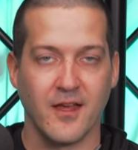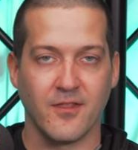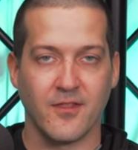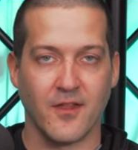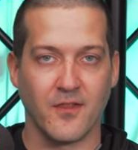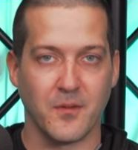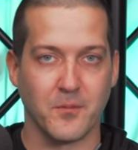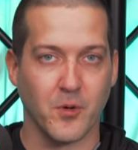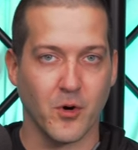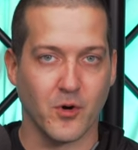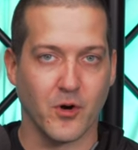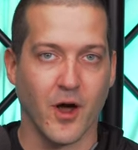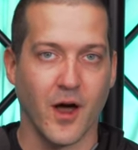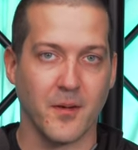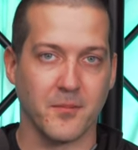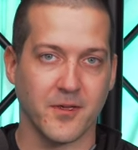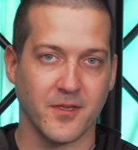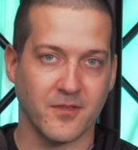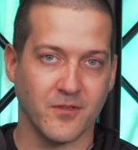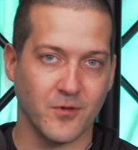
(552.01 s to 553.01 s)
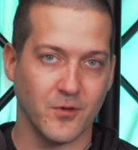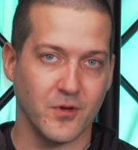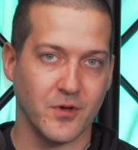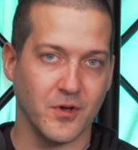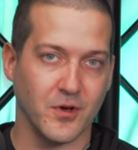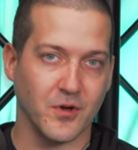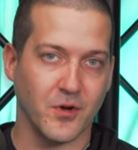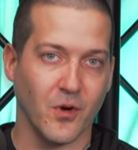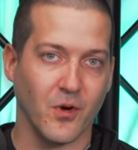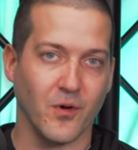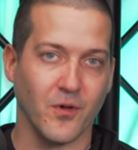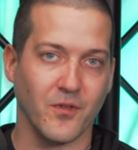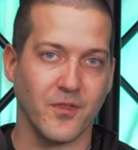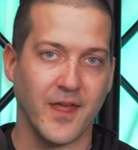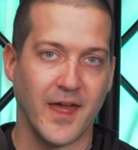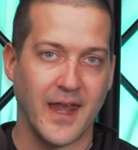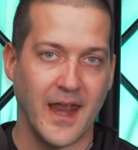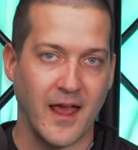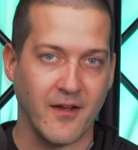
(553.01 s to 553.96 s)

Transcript: than the Mogami Studio Gold that